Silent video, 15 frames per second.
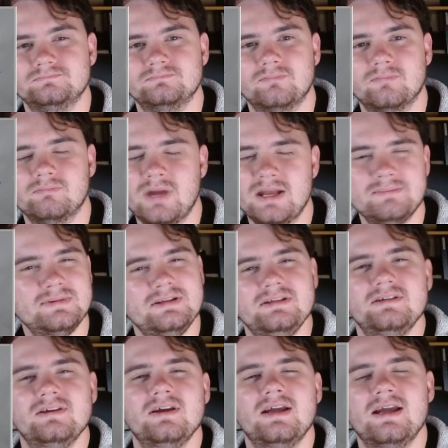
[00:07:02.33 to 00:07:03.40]
Might
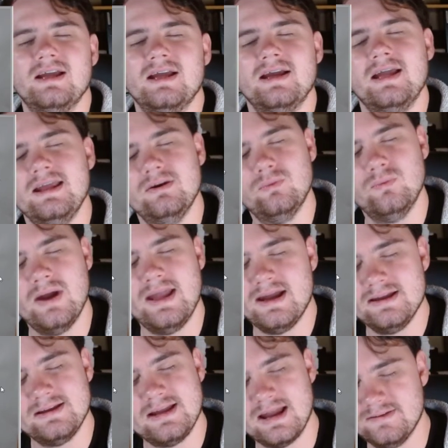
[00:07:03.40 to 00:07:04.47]
be, in a way,
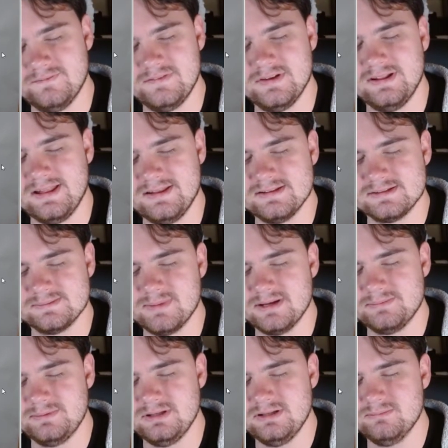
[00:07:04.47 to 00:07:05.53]
I kind of feel like this
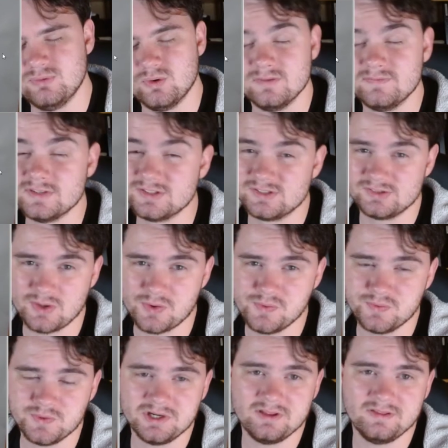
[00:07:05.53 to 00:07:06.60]
might be more of a
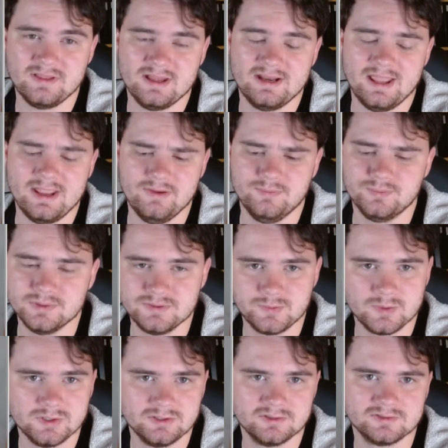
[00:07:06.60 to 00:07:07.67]
stonework than a
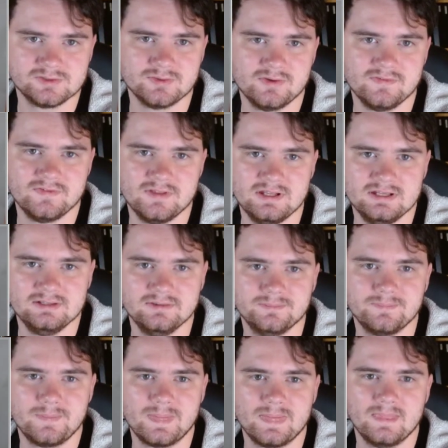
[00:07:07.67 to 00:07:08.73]
woodwork sort of thing.
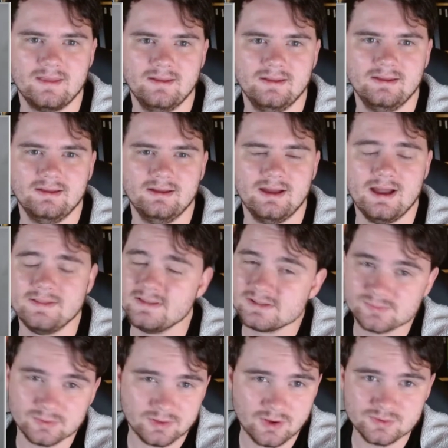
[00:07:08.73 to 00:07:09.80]
This
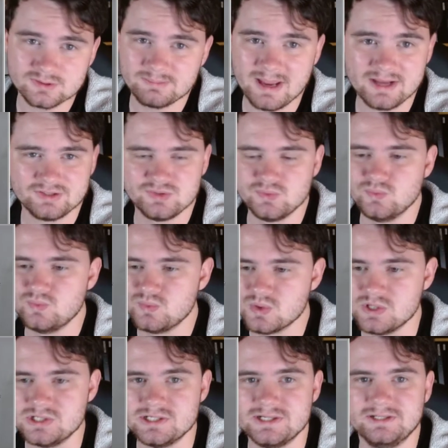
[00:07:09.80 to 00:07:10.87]
goes back to
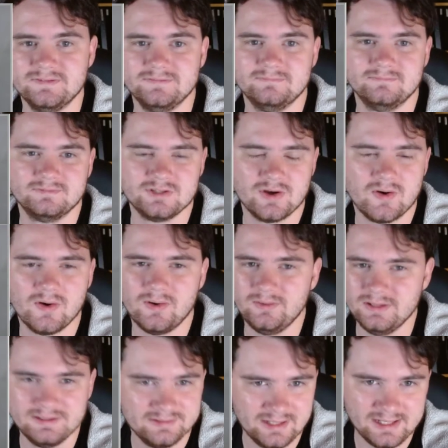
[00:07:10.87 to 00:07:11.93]
wood,
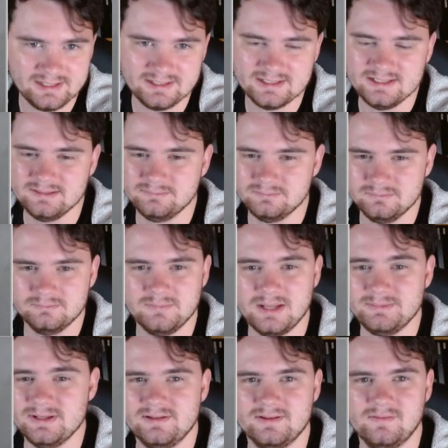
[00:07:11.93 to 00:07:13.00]
tall and lanky, and
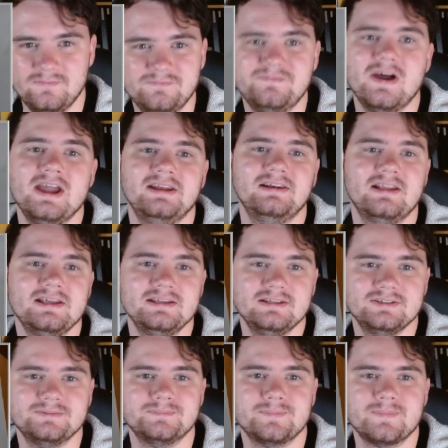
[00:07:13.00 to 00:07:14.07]
maybe a little vine-like.